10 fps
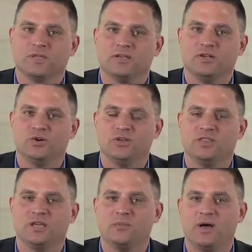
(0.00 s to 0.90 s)
You
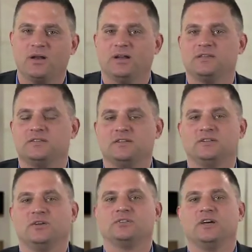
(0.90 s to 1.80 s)
think about it as an
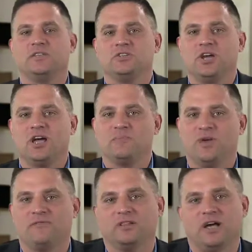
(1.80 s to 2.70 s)
adult on the job, you
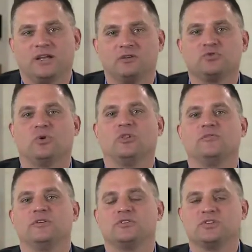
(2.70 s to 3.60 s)
have a lot of control
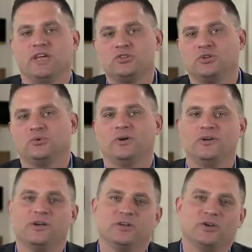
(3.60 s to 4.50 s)
over your schedule, where
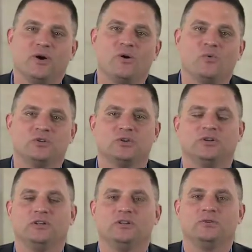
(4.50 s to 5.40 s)
you're going to go, what you're
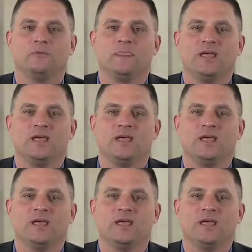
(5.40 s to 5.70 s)
going to do.